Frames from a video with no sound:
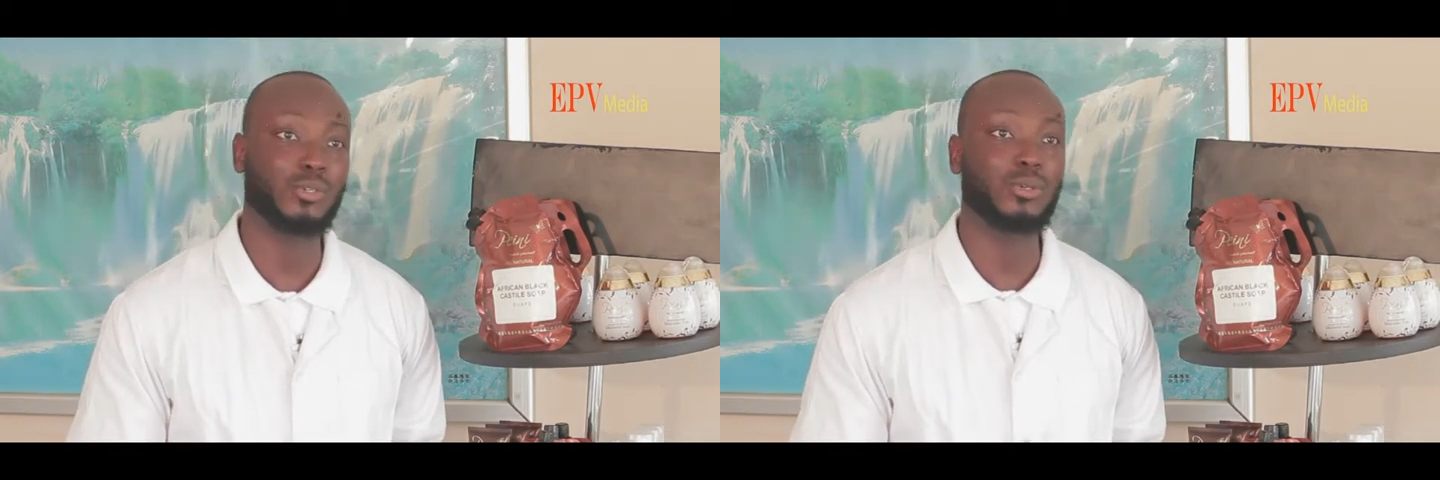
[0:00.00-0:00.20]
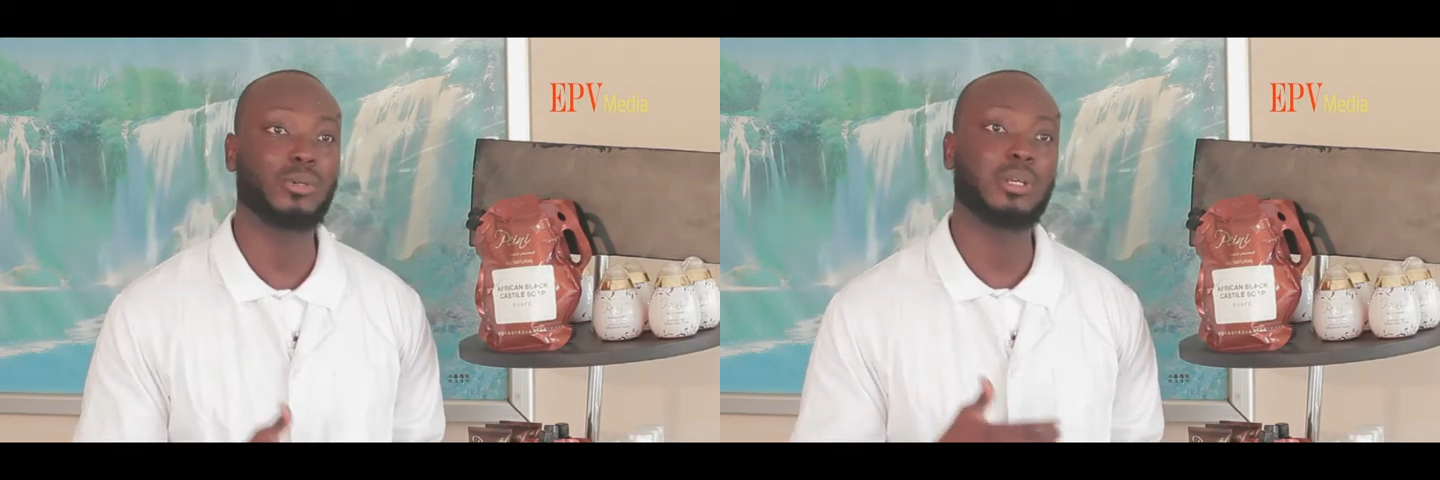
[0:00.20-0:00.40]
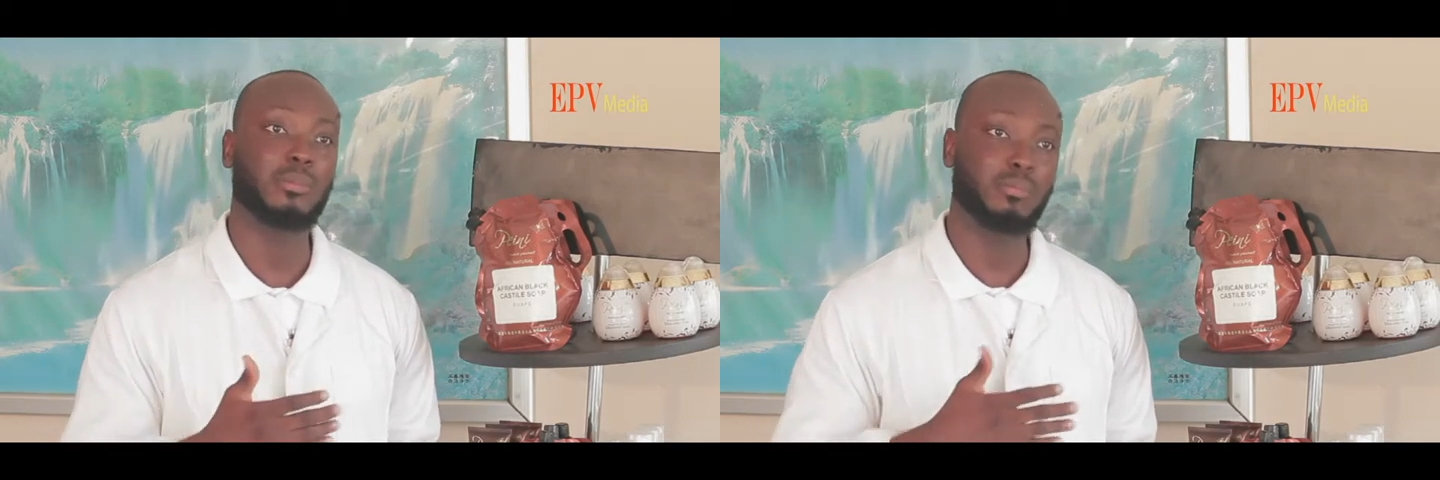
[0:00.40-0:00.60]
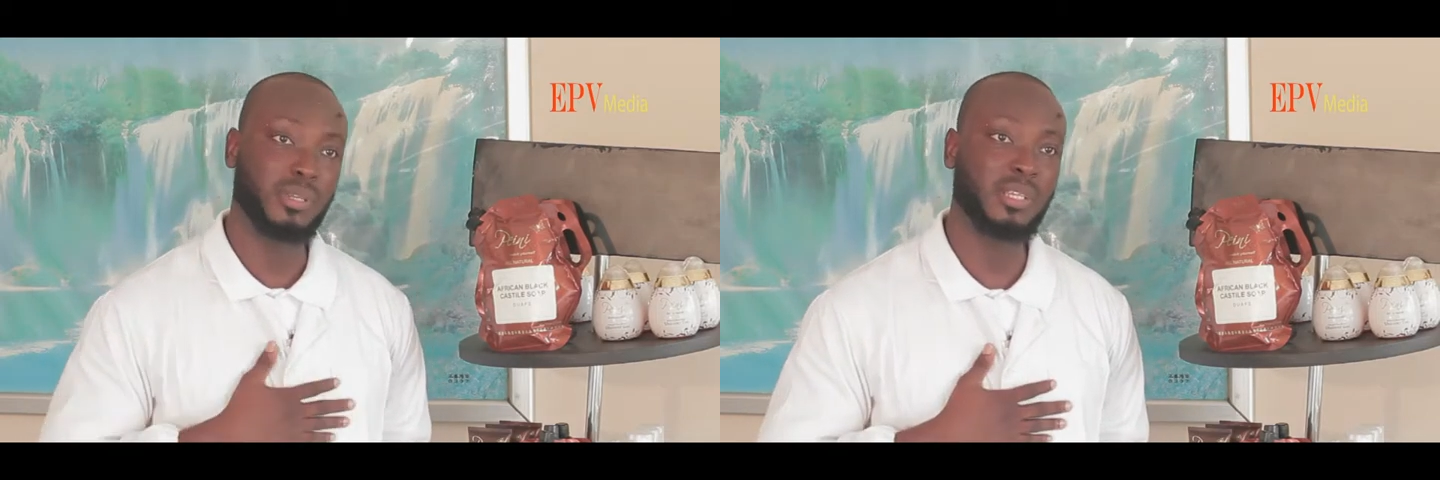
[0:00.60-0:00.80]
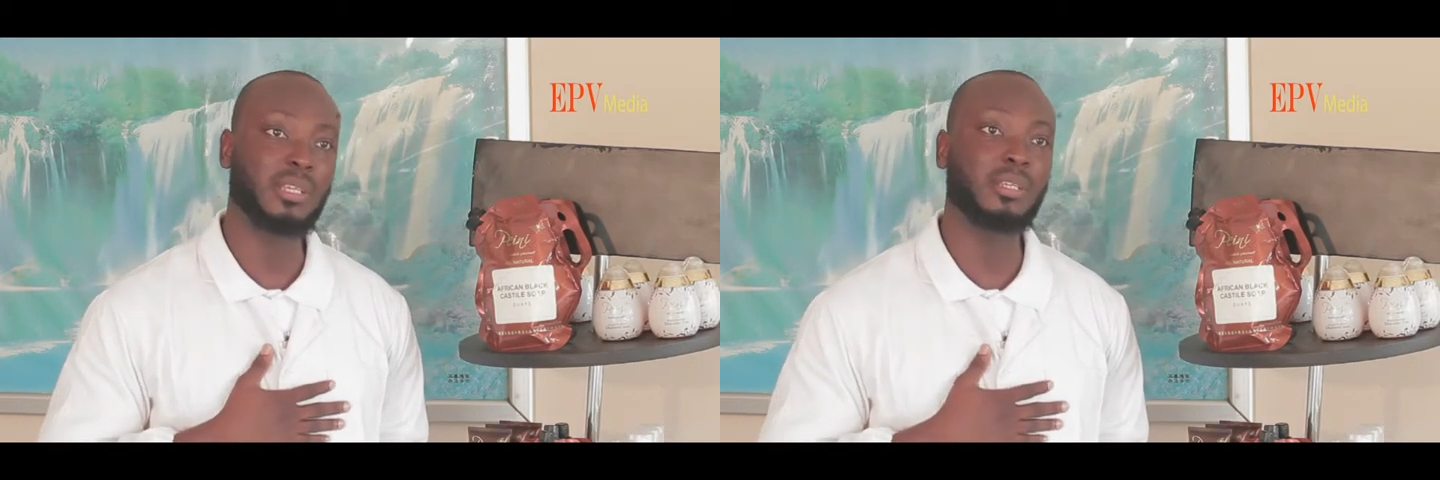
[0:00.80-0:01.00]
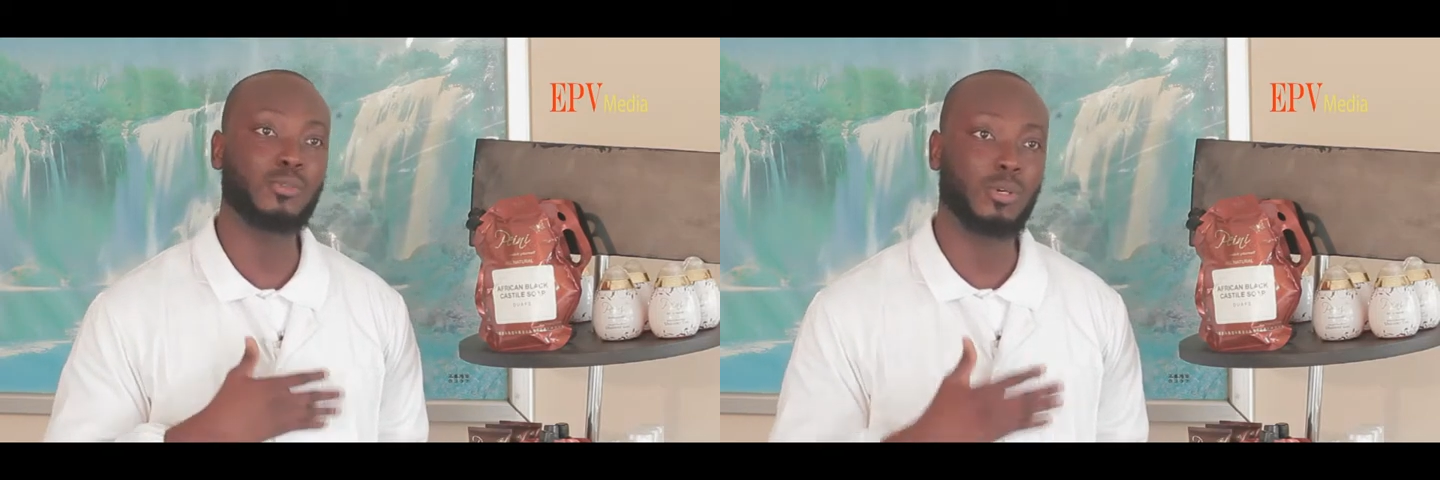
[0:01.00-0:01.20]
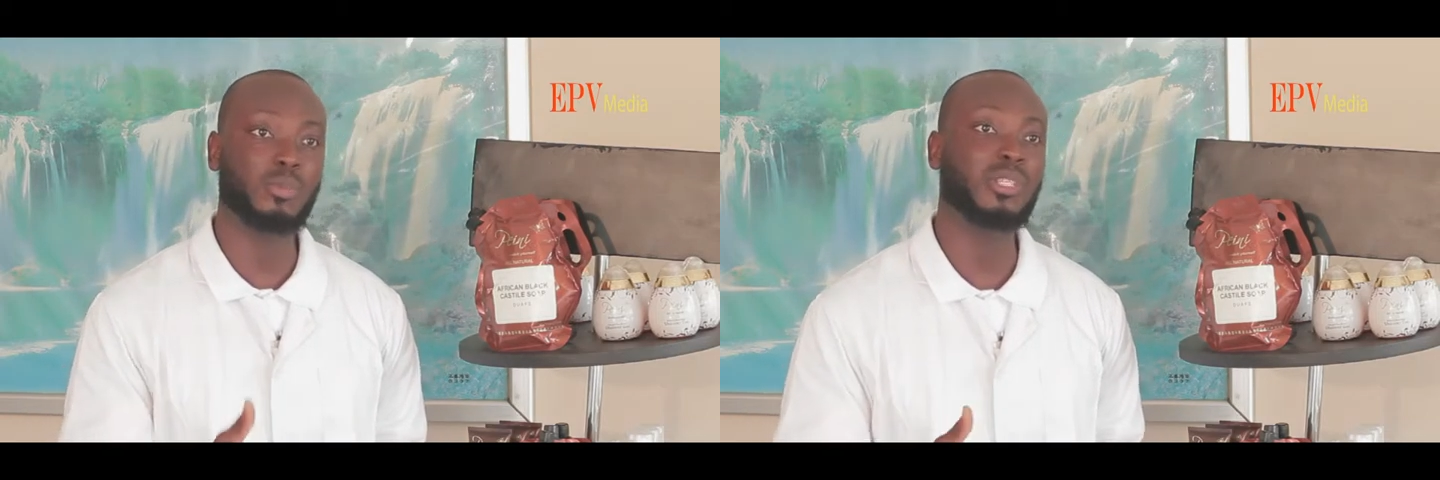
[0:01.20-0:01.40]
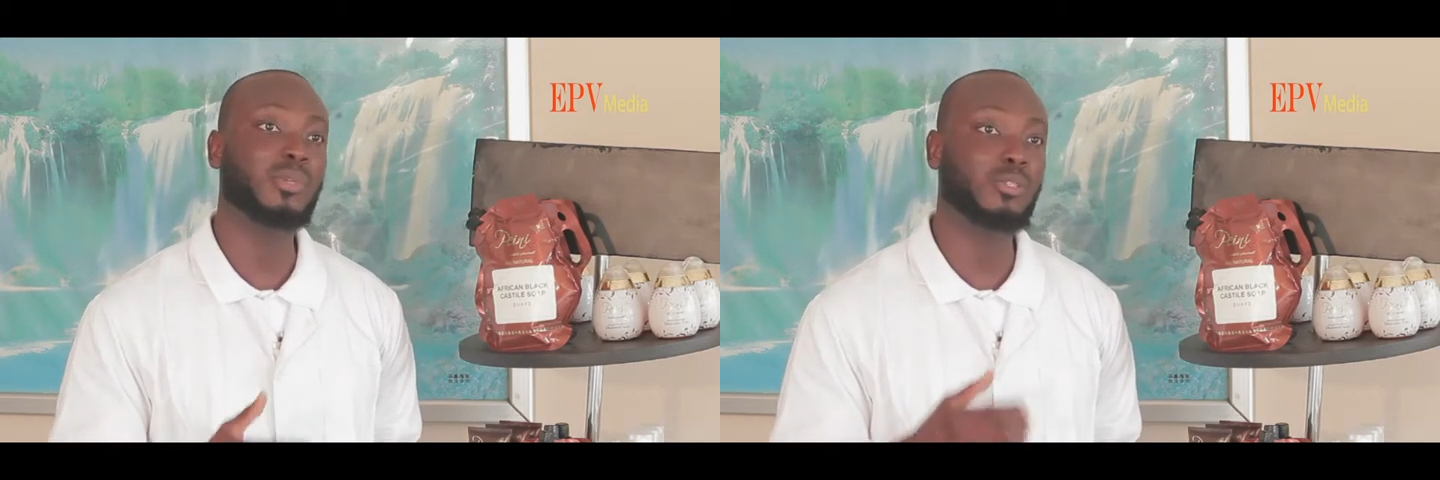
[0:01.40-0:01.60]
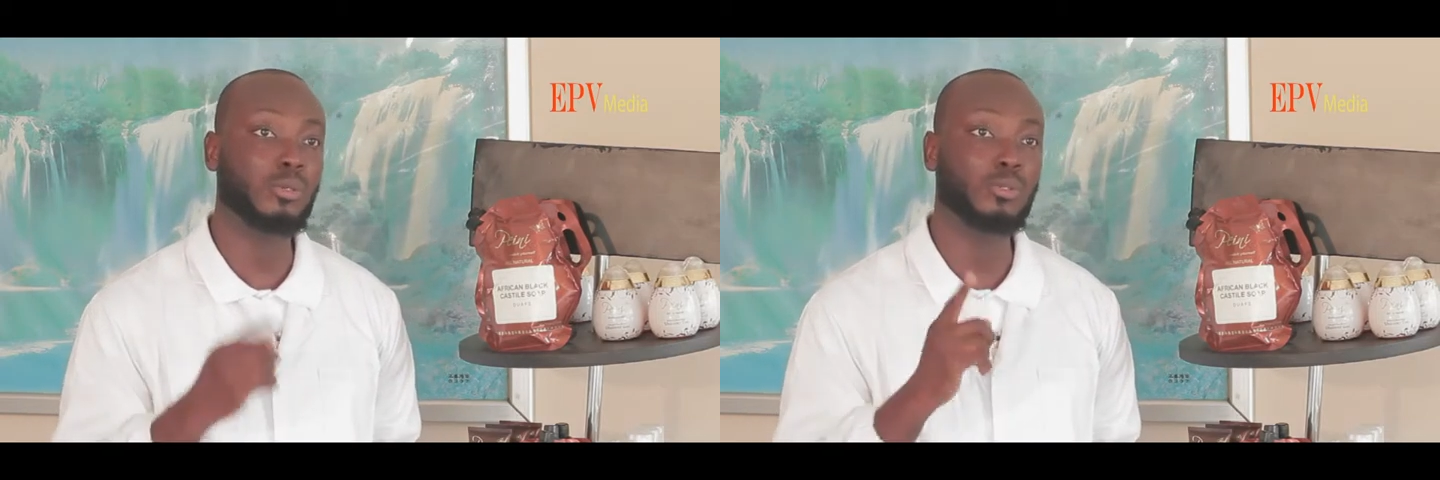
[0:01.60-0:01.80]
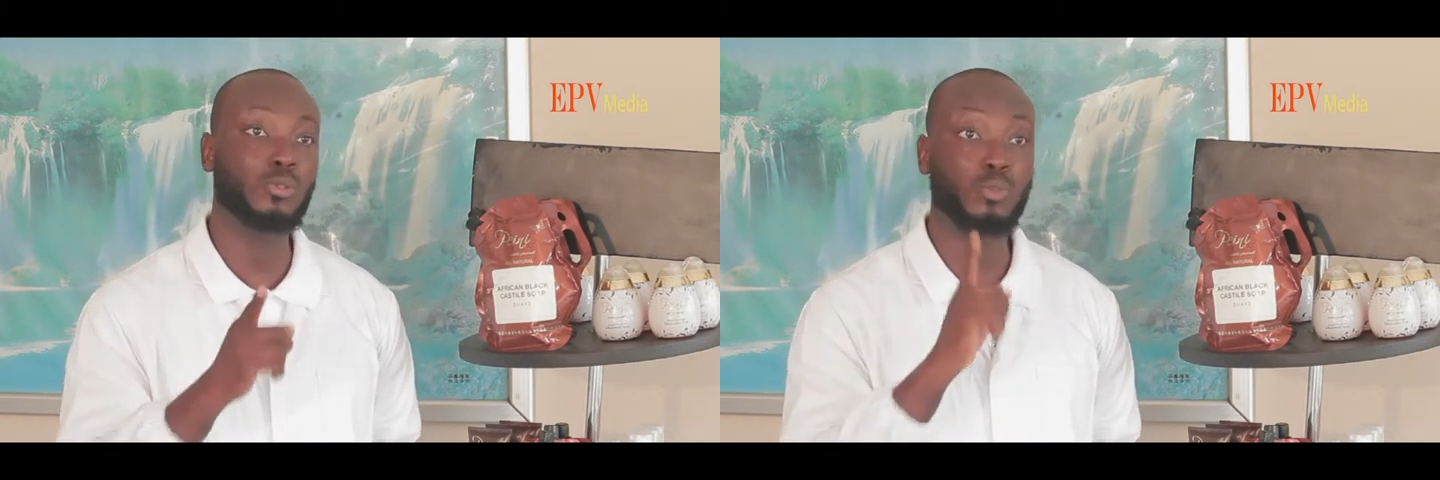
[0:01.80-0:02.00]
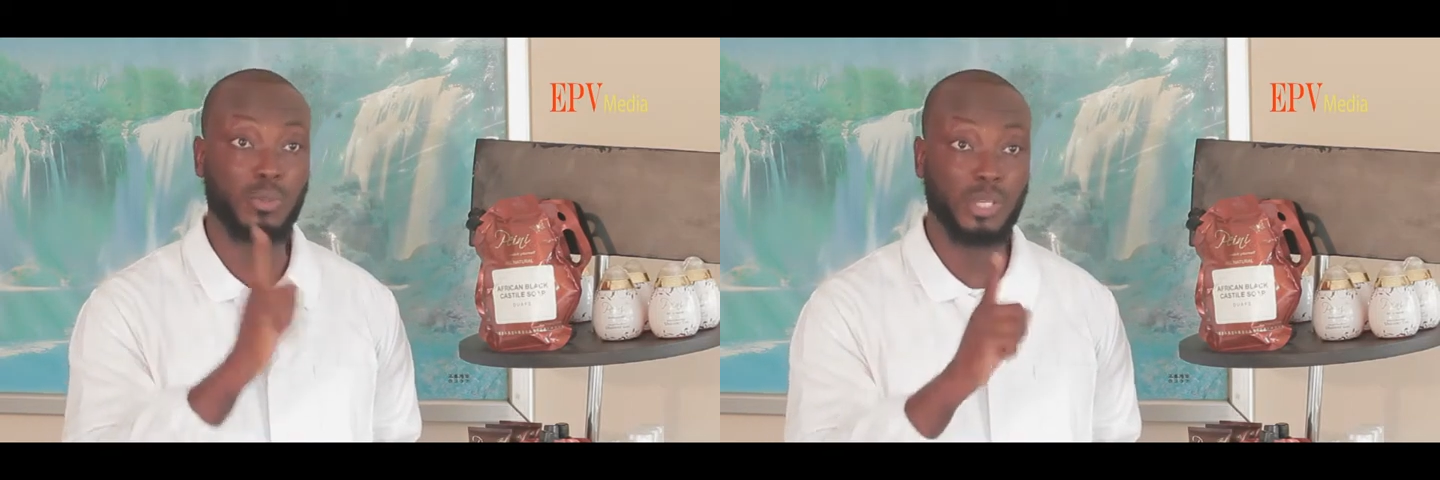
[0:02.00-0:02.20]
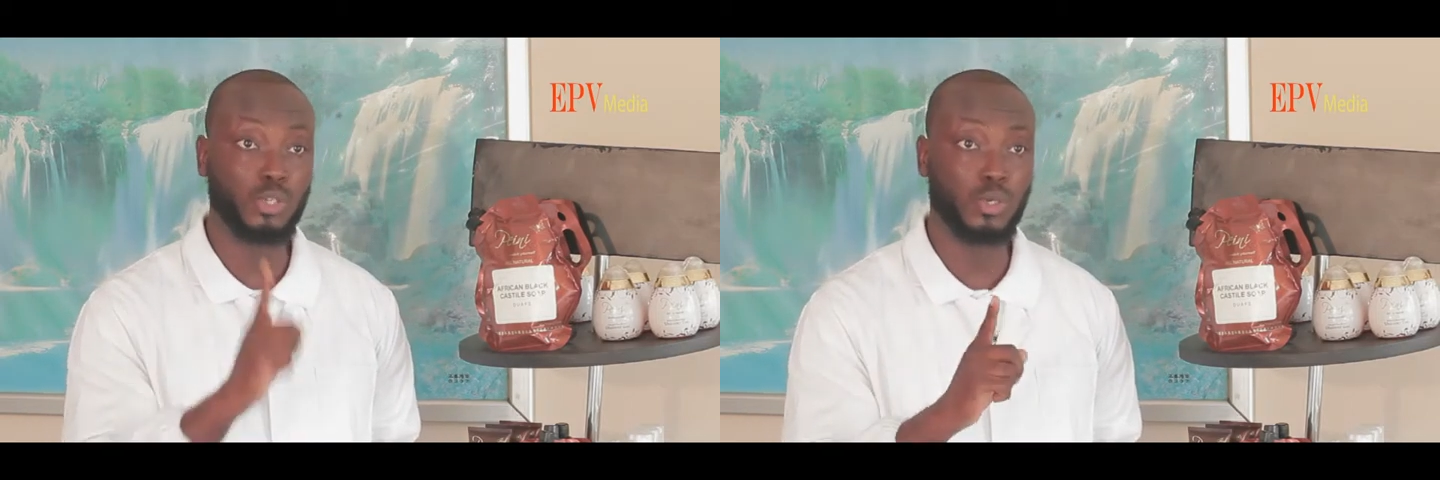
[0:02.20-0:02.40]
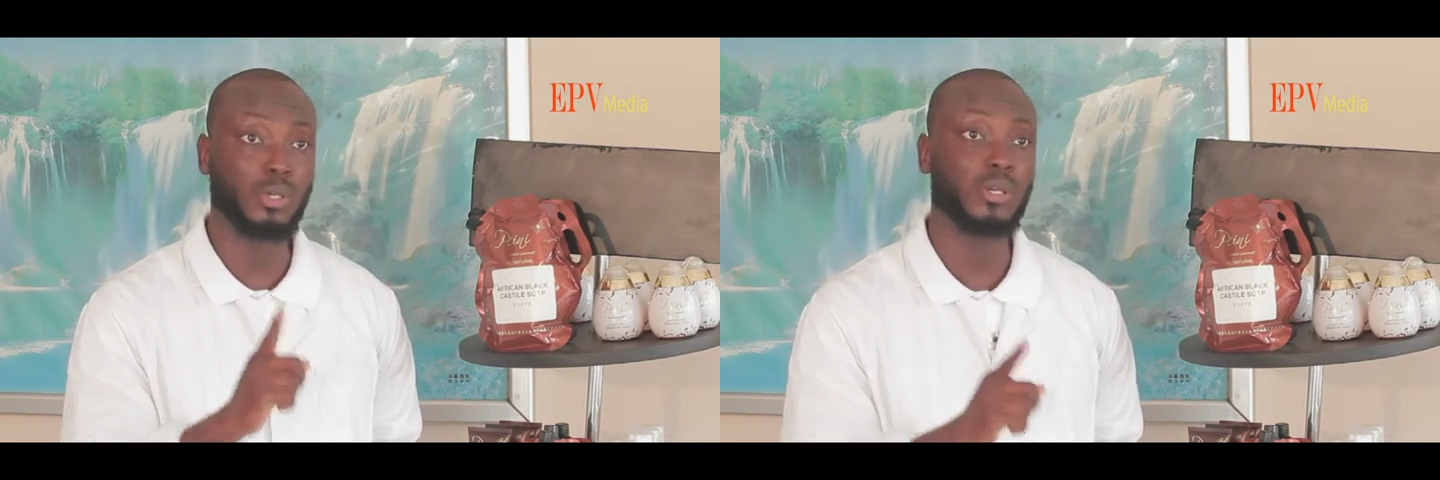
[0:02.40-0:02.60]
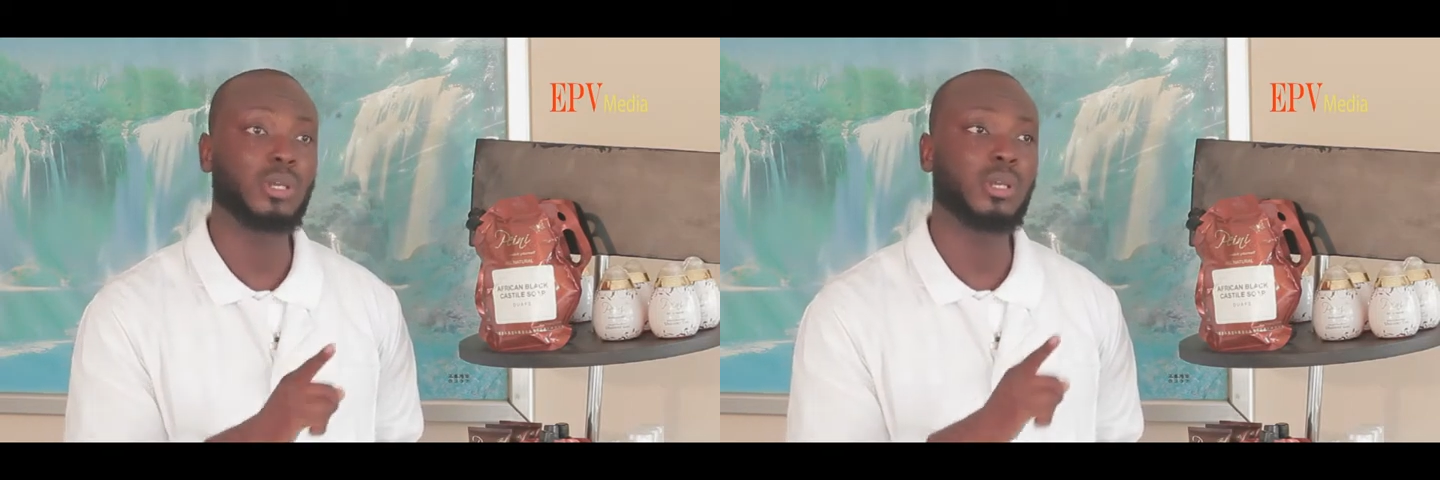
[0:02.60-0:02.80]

So Peini's commitment is also to make sure